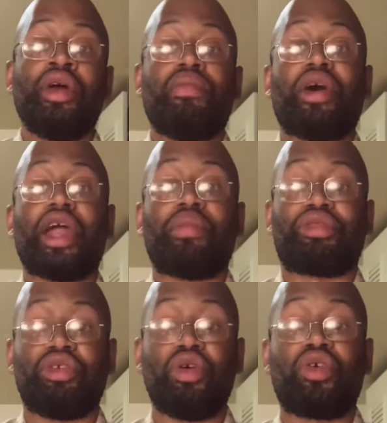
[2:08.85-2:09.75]
but I'm
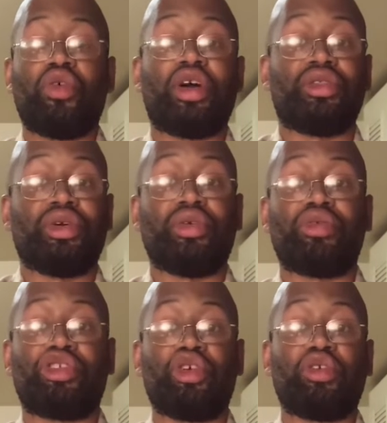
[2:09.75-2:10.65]
still going to
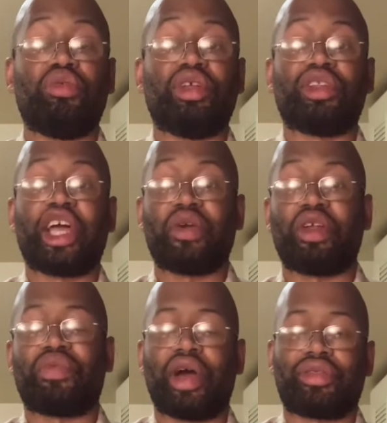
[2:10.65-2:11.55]
show you the
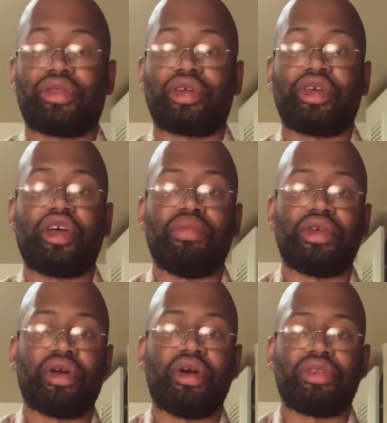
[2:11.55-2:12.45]
layering process again
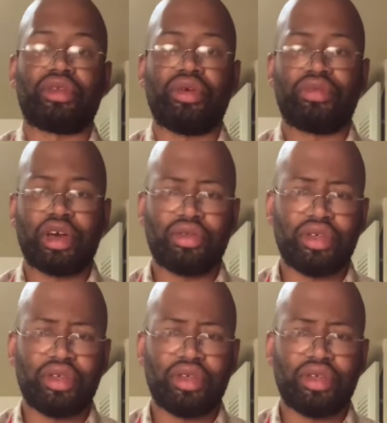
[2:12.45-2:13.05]
because it turns out